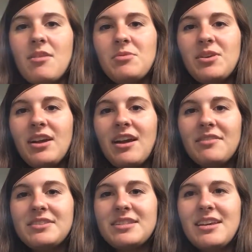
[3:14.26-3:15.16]
You can
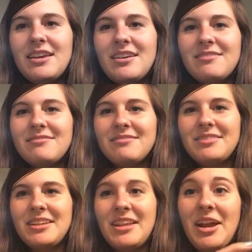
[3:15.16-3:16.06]
kind of see,
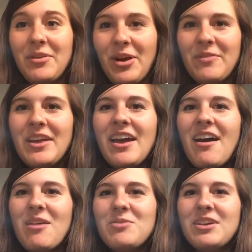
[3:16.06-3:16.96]
there we go.
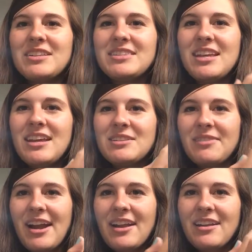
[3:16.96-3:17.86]
You can see it's
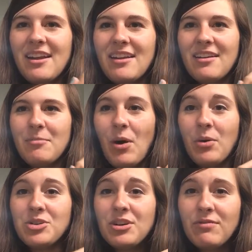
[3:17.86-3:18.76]
written in a
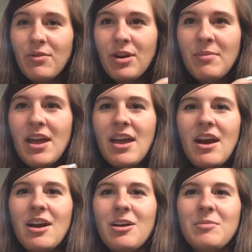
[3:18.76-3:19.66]
poetry form.
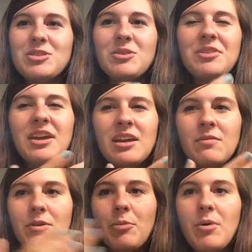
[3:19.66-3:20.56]
And so I think in
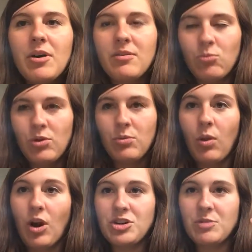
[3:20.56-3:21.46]
a real book with
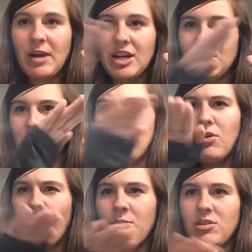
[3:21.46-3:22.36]
larger pages, it
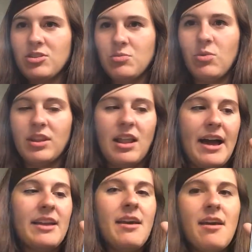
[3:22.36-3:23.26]
would all be just one
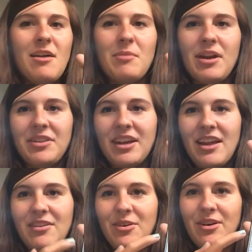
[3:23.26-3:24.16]
line. But on the
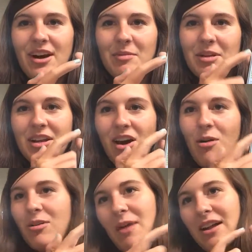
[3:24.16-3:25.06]
Kindle, it
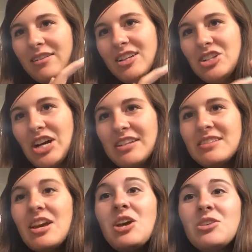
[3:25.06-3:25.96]
automatically
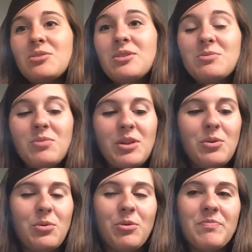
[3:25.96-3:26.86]
adjusts. So that's
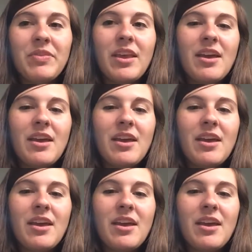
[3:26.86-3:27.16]
really cool.